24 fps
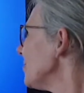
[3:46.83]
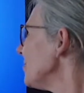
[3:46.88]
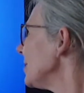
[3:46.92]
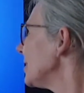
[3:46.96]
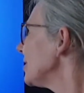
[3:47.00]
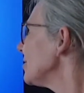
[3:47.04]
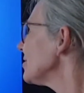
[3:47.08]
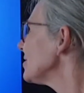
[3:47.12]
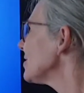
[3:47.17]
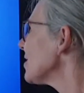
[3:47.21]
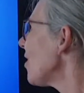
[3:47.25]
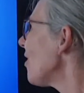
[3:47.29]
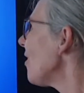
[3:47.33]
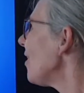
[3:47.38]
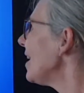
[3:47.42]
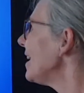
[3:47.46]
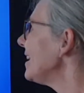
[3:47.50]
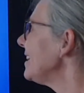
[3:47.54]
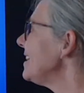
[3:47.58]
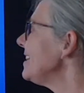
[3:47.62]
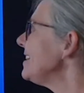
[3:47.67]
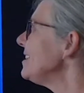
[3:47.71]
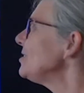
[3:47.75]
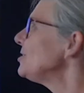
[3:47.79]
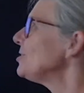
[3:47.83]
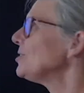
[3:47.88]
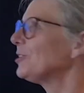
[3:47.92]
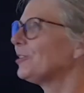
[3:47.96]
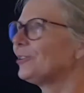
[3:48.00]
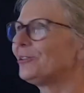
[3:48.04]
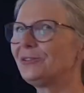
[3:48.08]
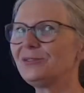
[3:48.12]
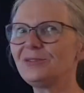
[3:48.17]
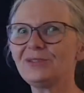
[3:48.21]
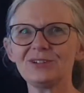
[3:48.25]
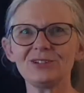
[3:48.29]
Because I need
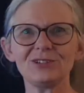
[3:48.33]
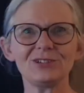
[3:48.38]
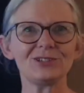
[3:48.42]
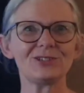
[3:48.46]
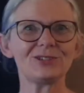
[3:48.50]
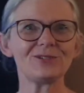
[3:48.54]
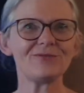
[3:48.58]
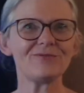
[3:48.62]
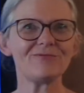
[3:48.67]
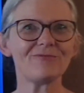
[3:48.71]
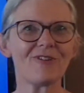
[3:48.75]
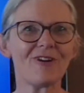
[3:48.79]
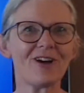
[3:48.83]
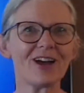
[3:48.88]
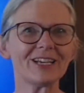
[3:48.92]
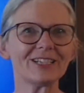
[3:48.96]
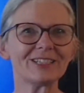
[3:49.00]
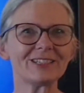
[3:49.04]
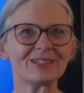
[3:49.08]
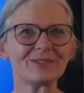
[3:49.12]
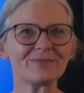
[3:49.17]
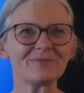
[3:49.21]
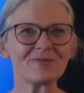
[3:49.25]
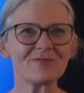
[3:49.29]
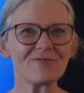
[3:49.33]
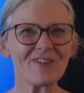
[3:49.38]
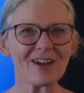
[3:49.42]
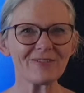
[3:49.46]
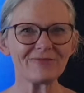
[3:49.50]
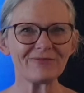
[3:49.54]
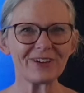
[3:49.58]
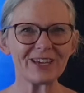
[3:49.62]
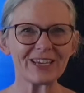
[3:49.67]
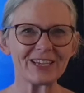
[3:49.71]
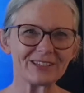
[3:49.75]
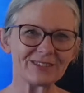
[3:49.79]
you to write some
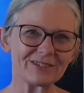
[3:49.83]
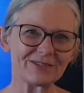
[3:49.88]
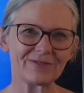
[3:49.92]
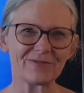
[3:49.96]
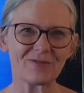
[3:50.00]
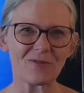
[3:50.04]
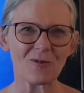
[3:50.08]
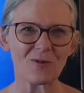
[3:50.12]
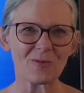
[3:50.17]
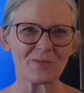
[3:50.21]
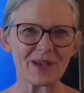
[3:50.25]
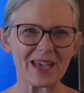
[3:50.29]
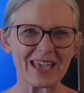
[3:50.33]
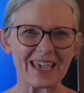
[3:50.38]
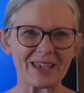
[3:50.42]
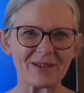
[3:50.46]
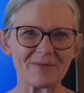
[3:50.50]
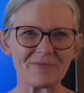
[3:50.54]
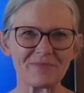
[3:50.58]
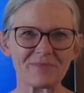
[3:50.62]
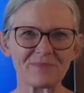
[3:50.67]
graphemes for me.